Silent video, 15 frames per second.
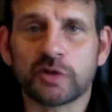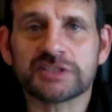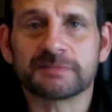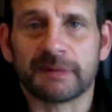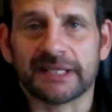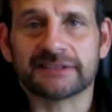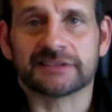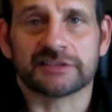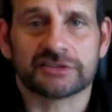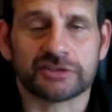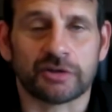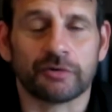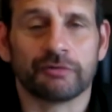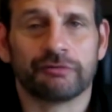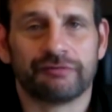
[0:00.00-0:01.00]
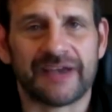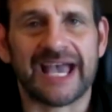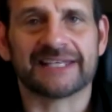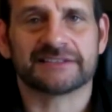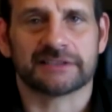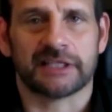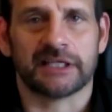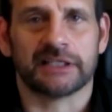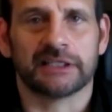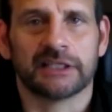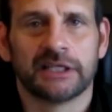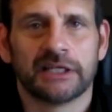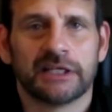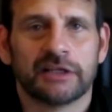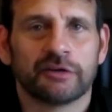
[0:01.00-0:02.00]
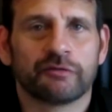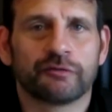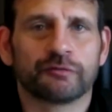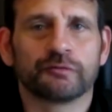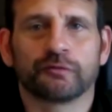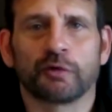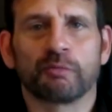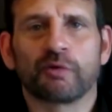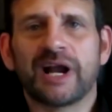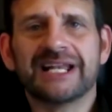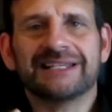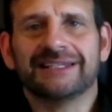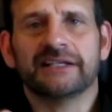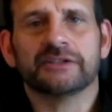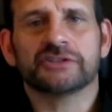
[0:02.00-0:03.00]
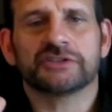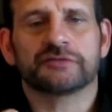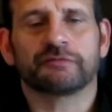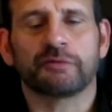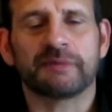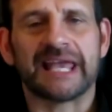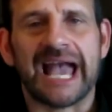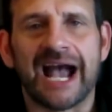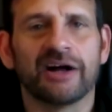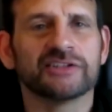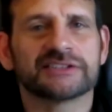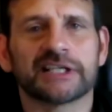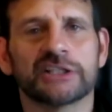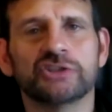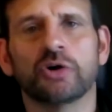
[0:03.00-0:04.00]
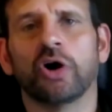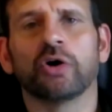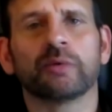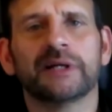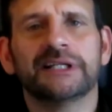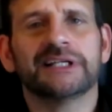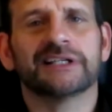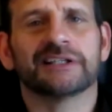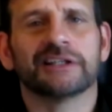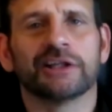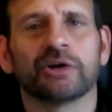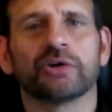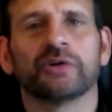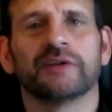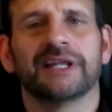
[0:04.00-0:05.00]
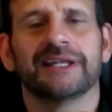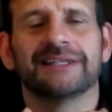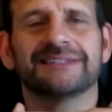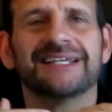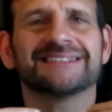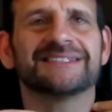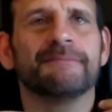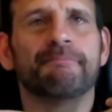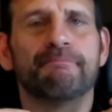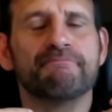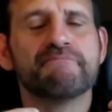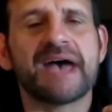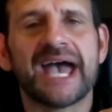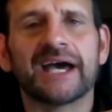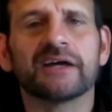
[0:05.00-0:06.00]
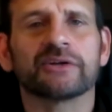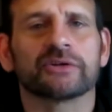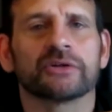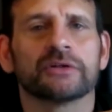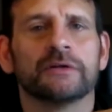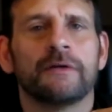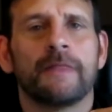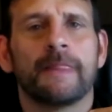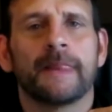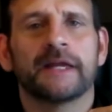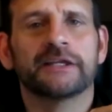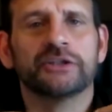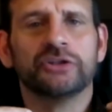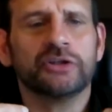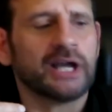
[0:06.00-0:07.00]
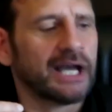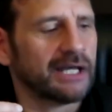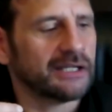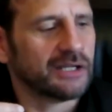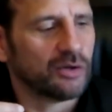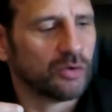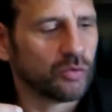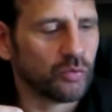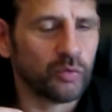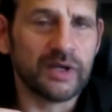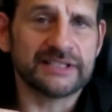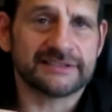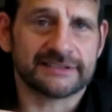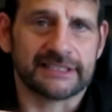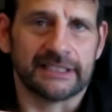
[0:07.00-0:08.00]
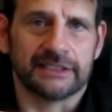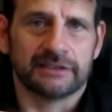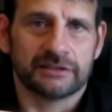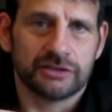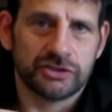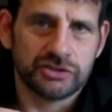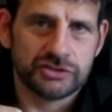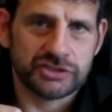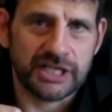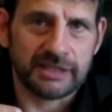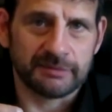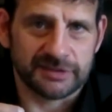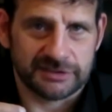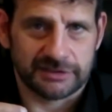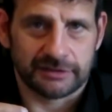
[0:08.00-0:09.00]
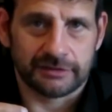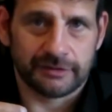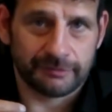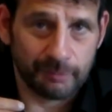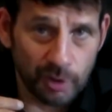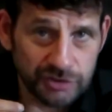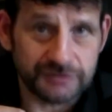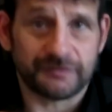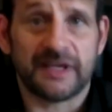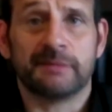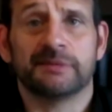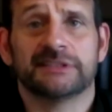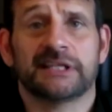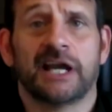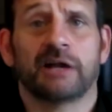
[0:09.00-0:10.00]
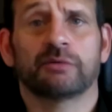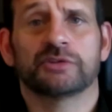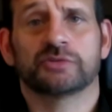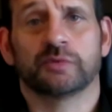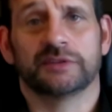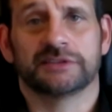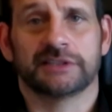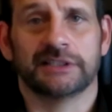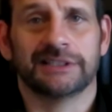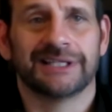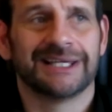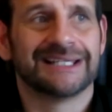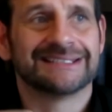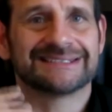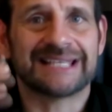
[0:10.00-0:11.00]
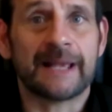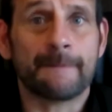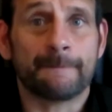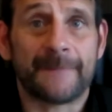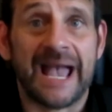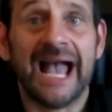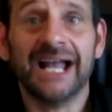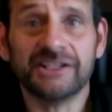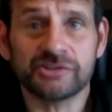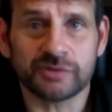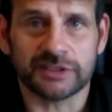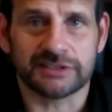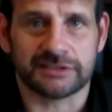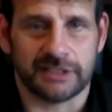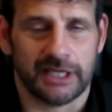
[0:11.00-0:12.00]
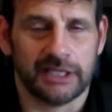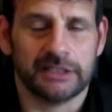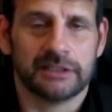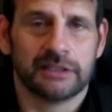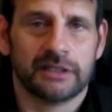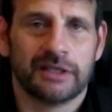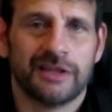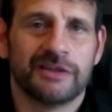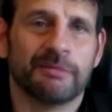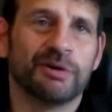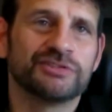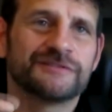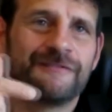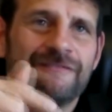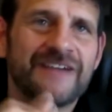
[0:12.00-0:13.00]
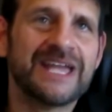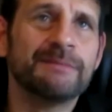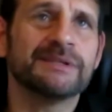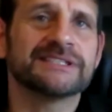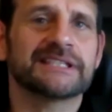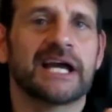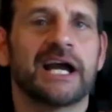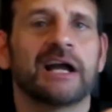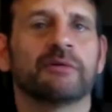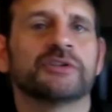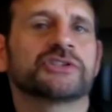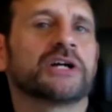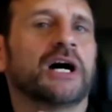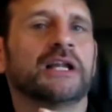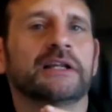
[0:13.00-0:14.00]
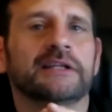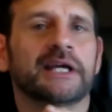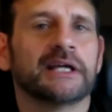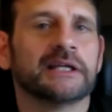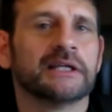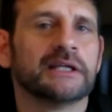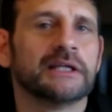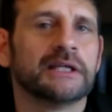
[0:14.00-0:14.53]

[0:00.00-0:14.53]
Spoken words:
is what makes it so fascinating. From right here, just from the outside, you already can learn that it doesn't matter. You got whiskey, Jameson, the most famous Irish whiskey, St. Patrick's Day, the most famous Irish holiday,